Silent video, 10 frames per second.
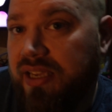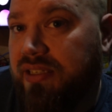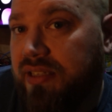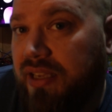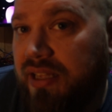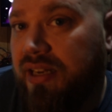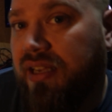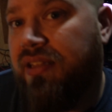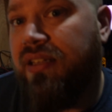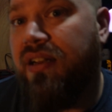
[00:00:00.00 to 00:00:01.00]
X, and I
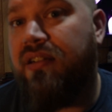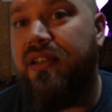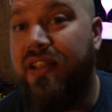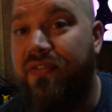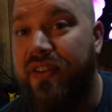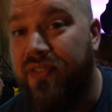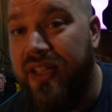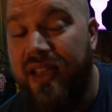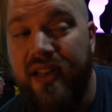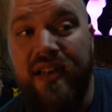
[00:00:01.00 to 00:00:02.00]
got the Noctua D
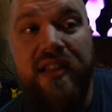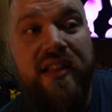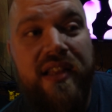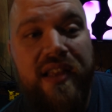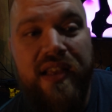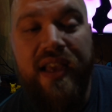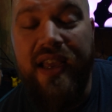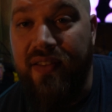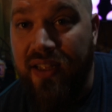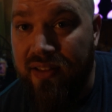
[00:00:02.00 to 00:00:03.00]
fifteen,
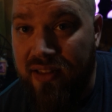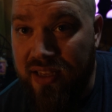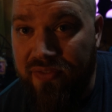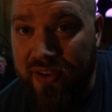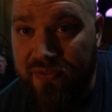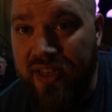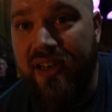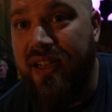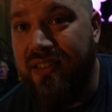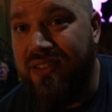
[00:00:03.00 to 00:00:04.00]
and that D
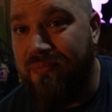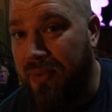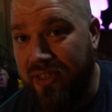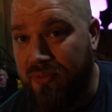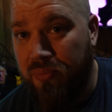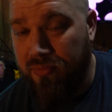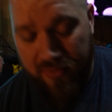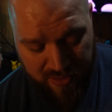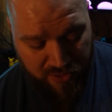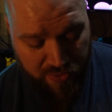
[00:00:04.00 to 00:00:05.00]
fifteen has the biggest
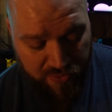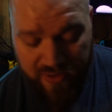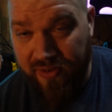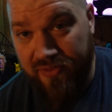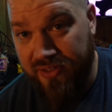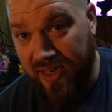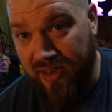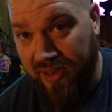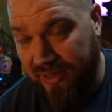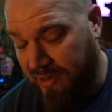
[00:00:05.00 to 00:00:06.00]
uh, cooler I've ever seen
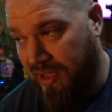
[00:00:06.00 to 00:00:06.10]
on it.